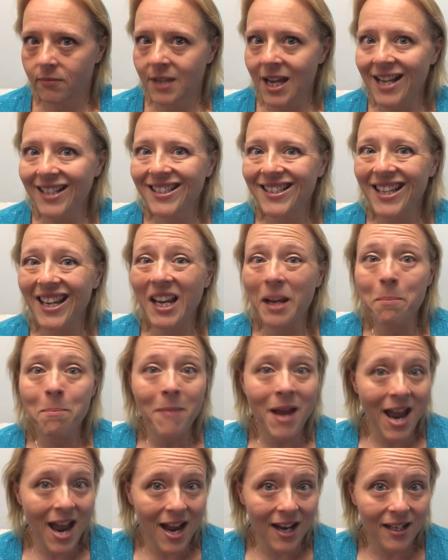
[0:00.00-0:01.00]
That's like
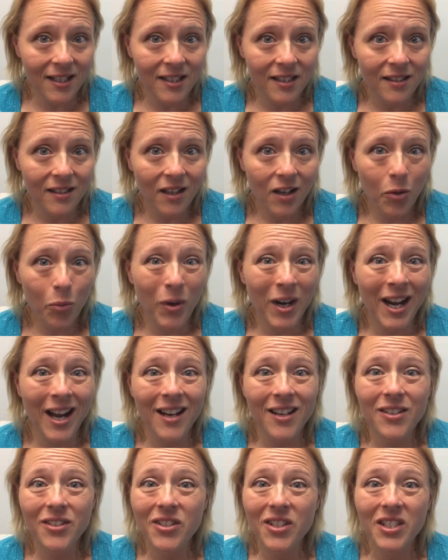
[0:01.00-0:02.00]
max. When
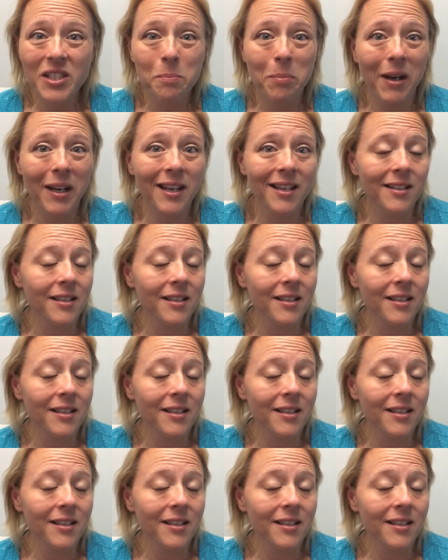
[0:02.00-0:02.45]
I used to spike